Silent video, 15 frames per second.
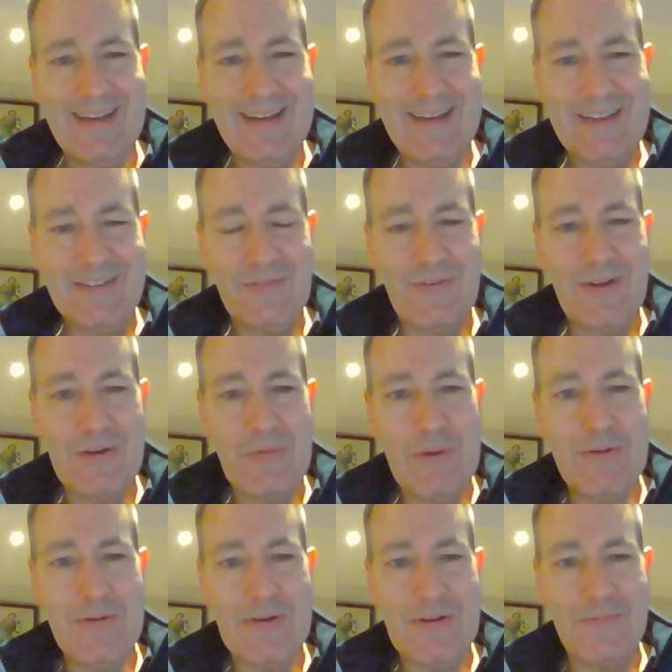is a very
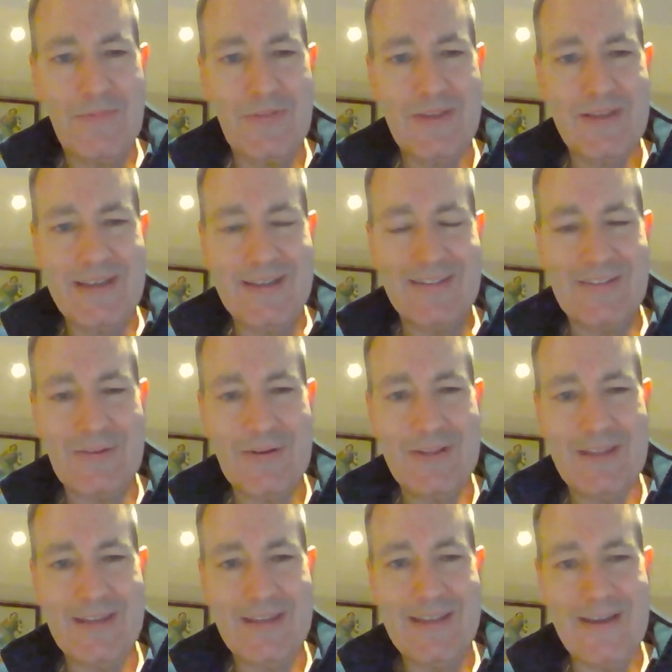welcome thing. So I
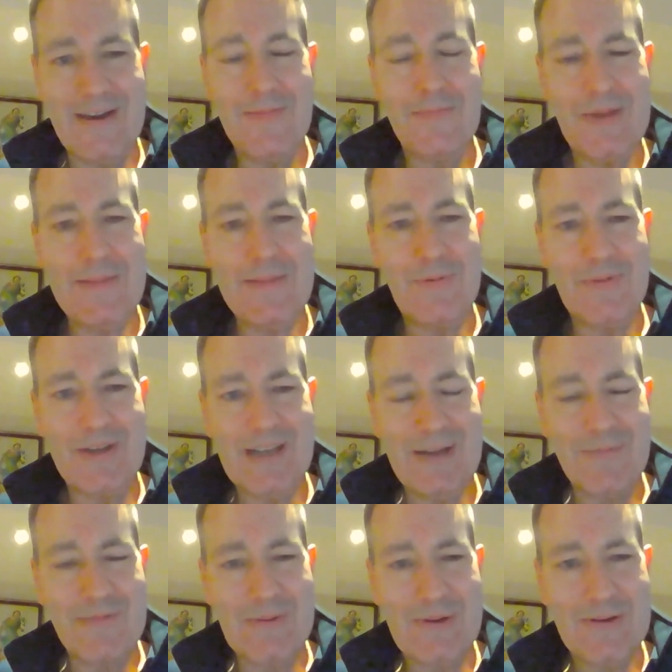think the young people that
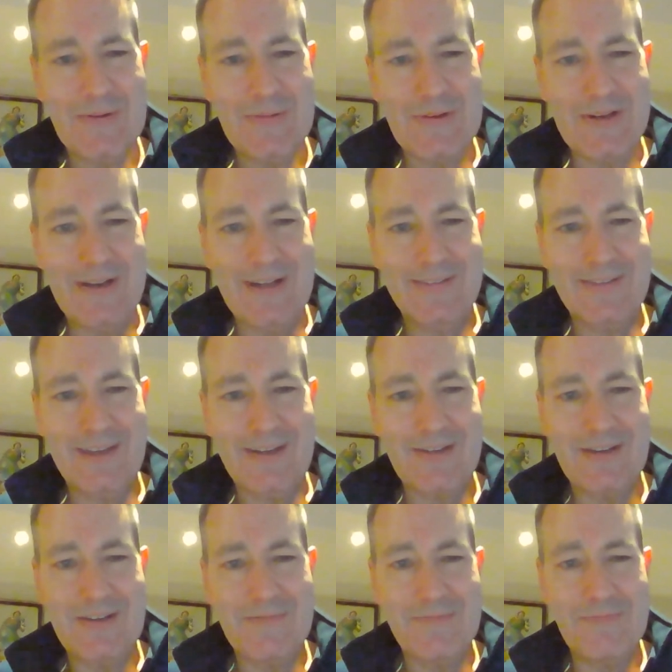come to our
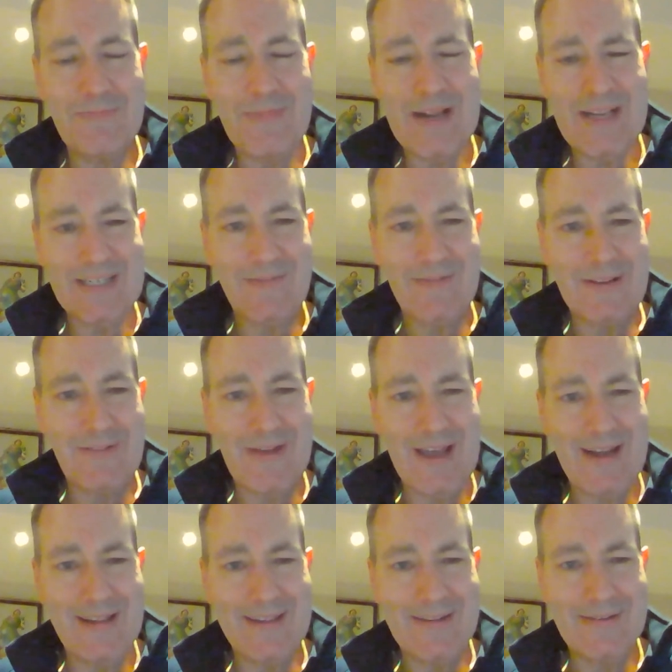organization are massively
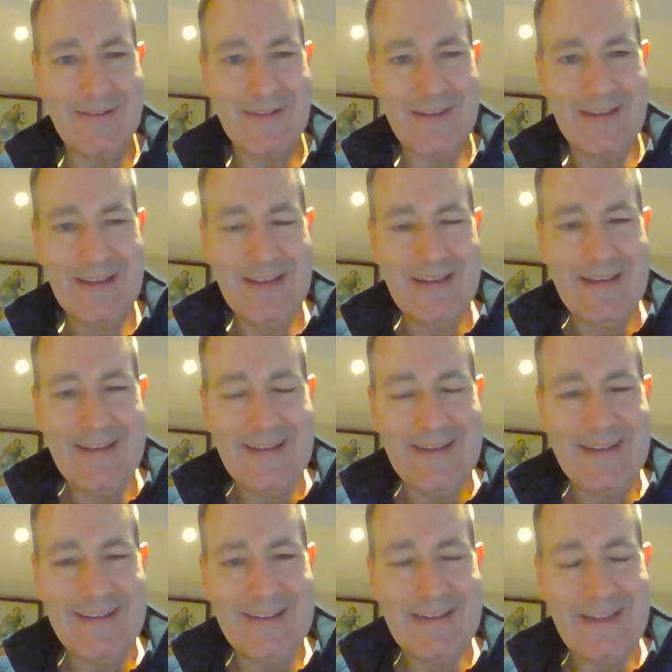valued.
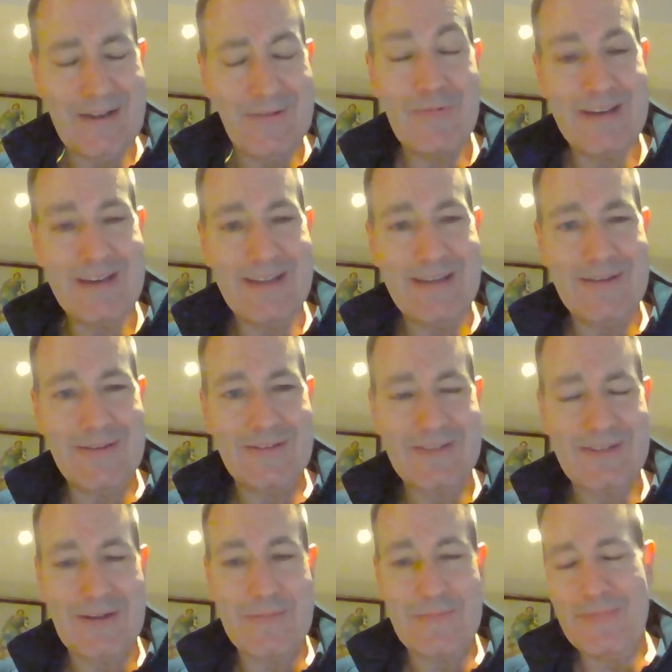Yeah, really good.
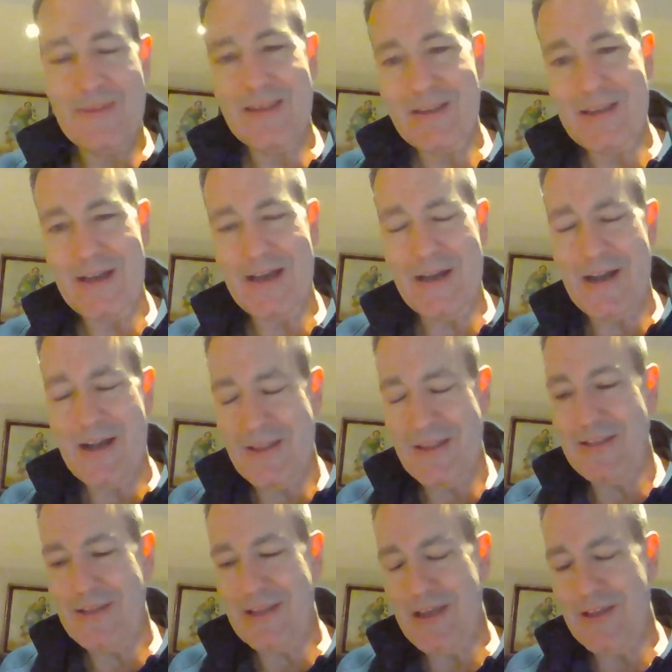So I
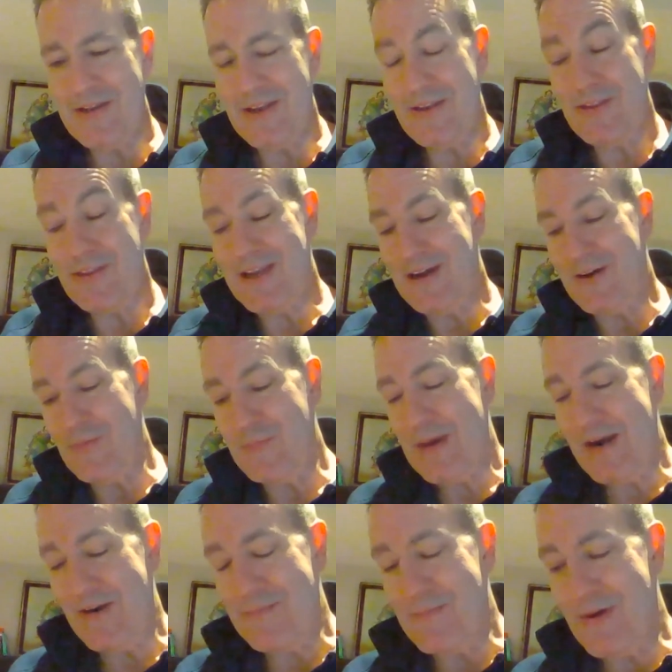think the other thing I would
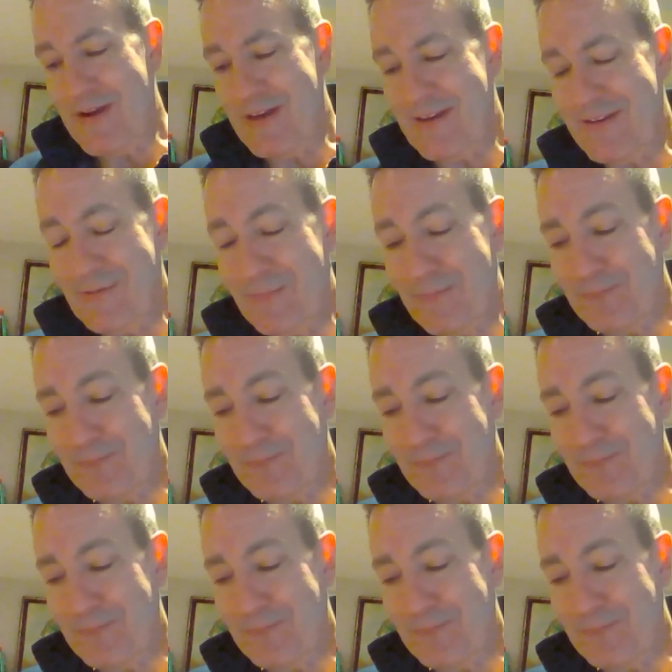bear in mind is